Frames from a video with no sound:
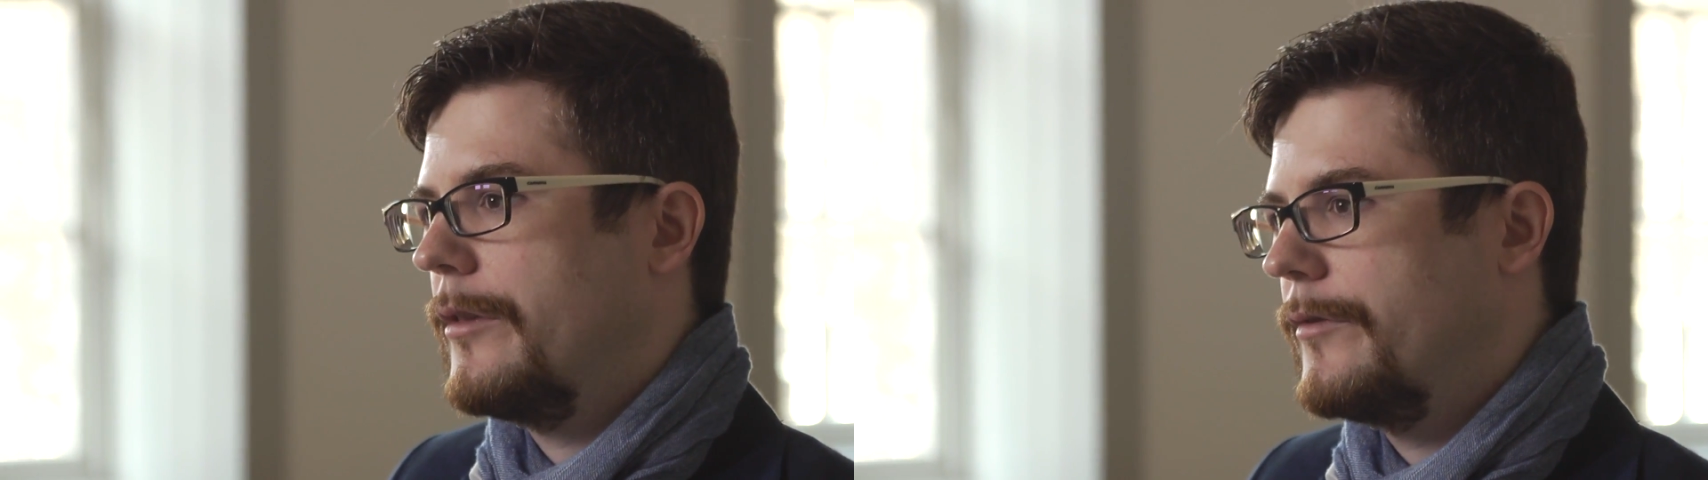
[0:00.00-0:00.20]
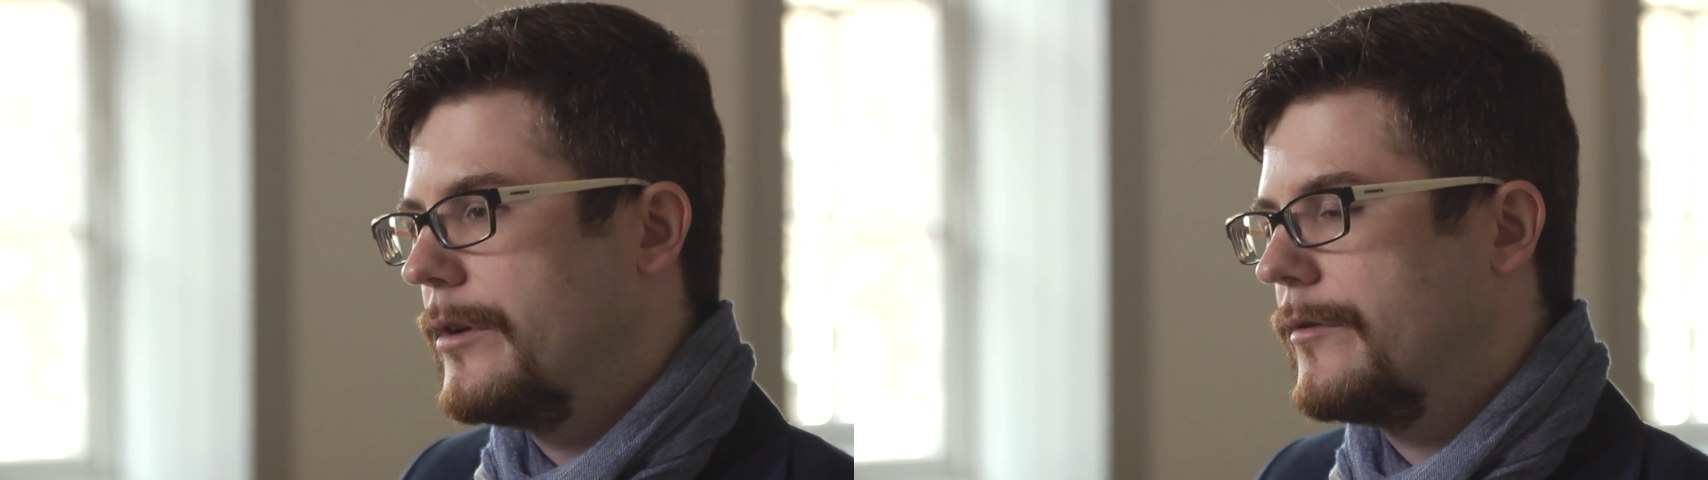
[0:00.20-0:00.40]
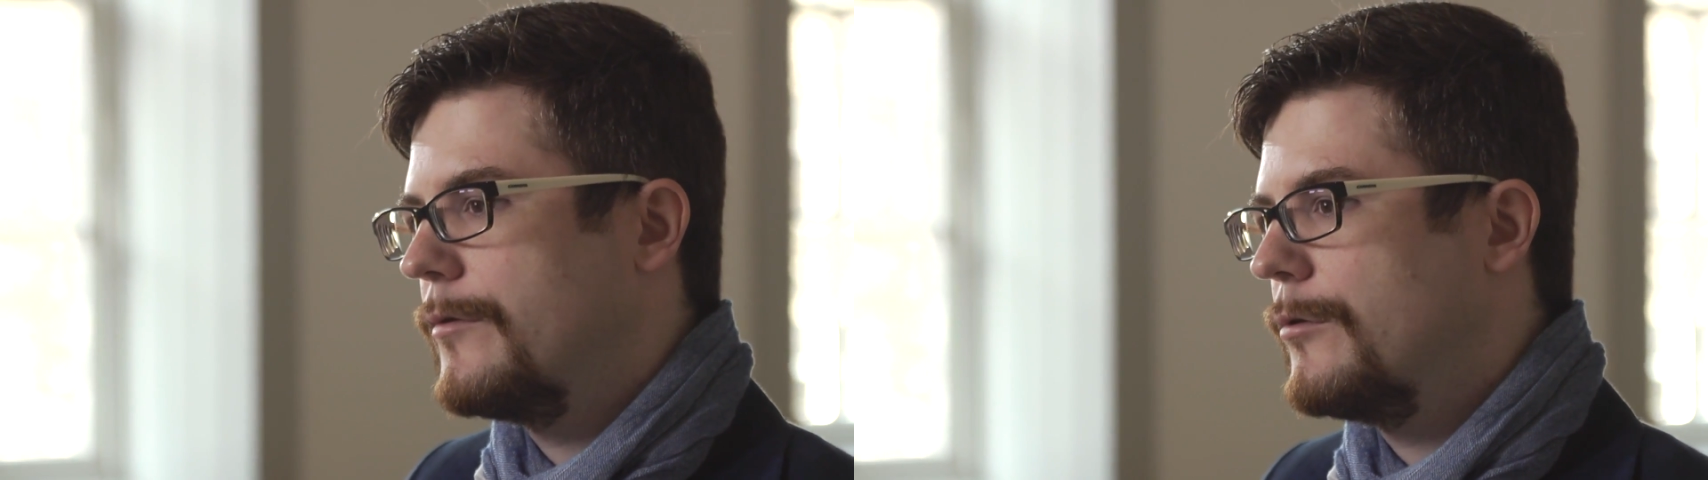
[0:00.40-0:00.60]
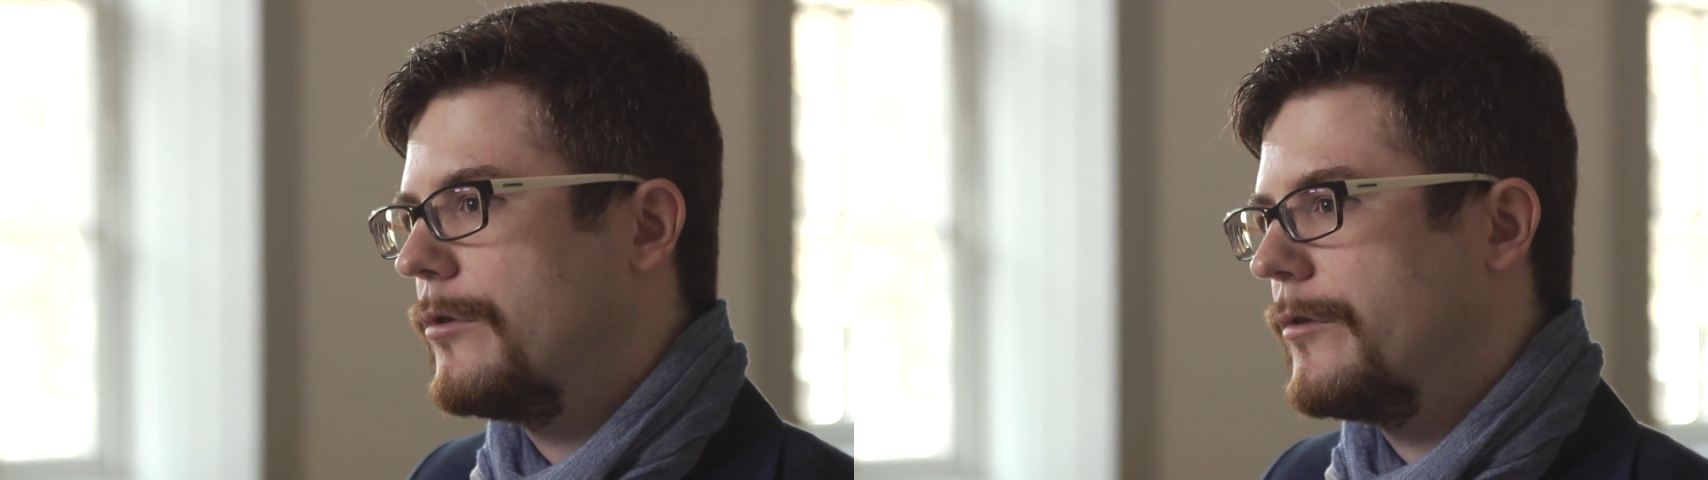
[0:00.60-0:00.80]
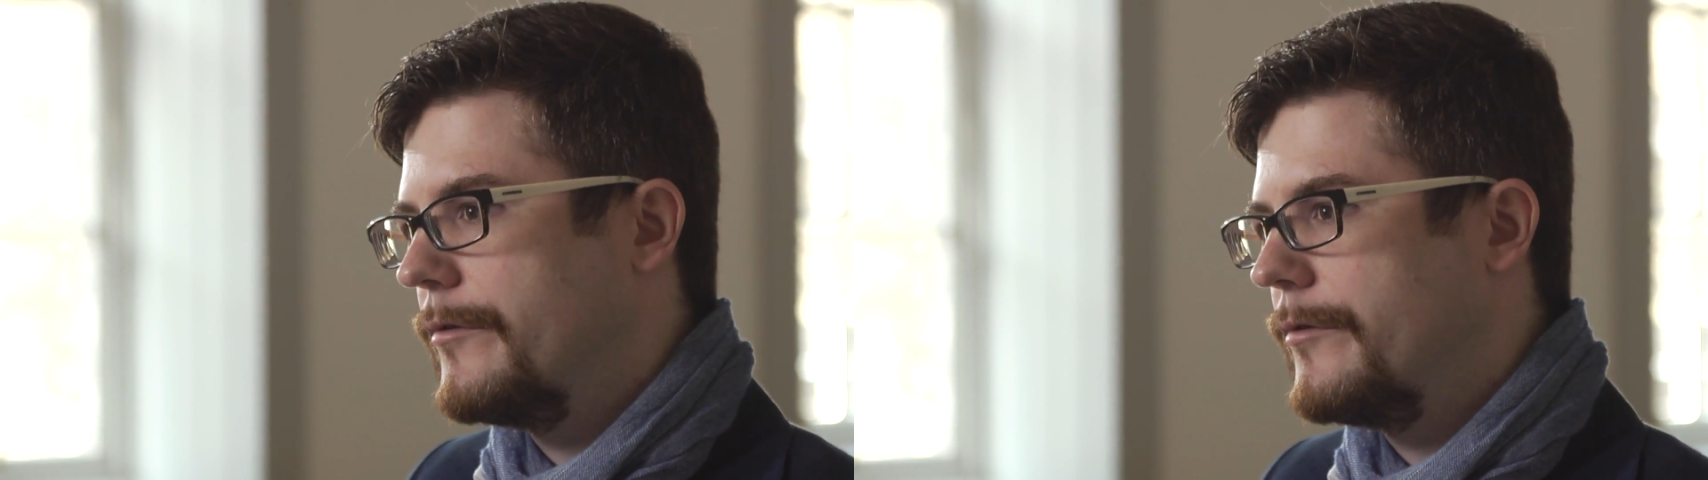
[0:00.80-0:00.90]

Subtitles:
And therefore,